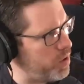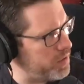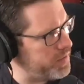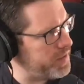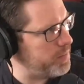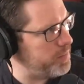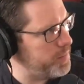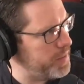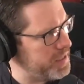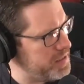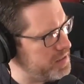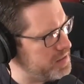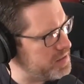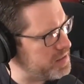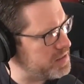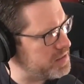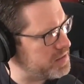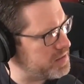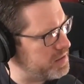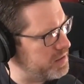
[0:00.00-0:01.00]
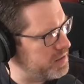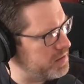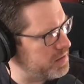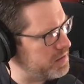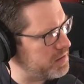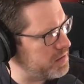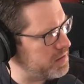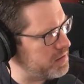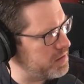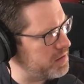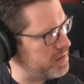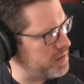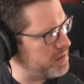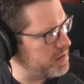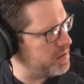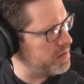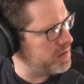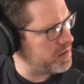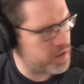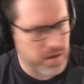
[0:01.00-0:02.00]
And what that means is that
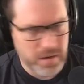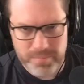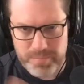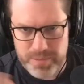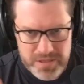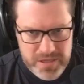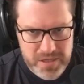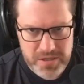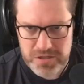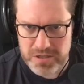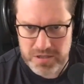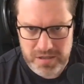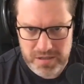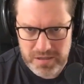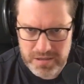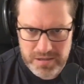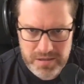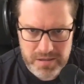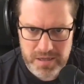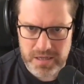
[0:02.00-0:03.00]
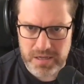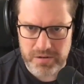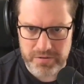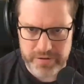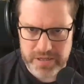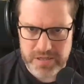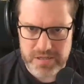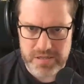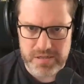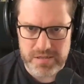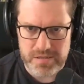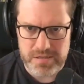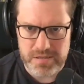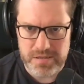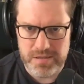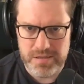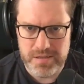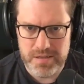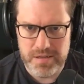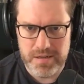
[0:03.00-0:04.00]
the competition
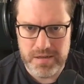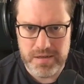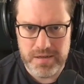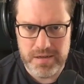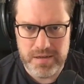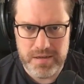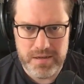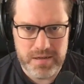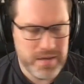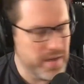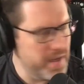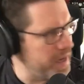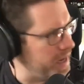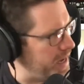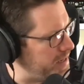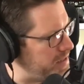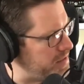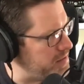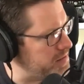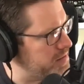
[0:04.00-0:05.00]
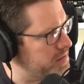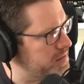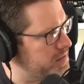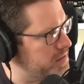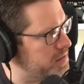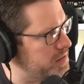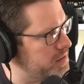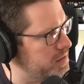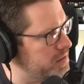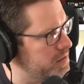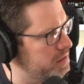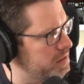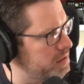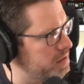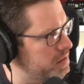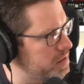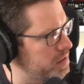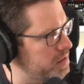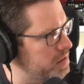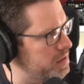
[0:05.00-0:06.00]
increases, and
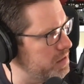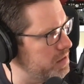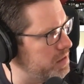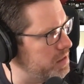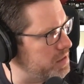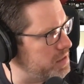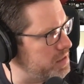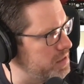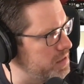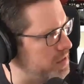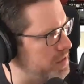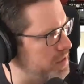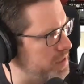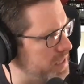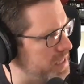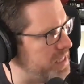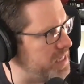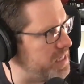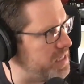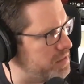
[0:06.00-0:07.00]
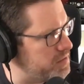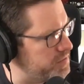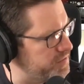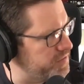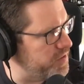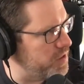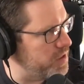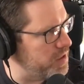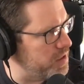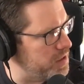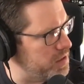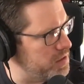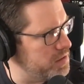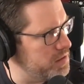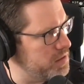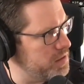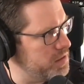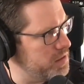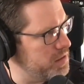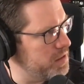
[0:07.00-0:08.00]
the need
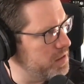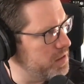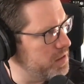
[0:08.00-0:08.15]
for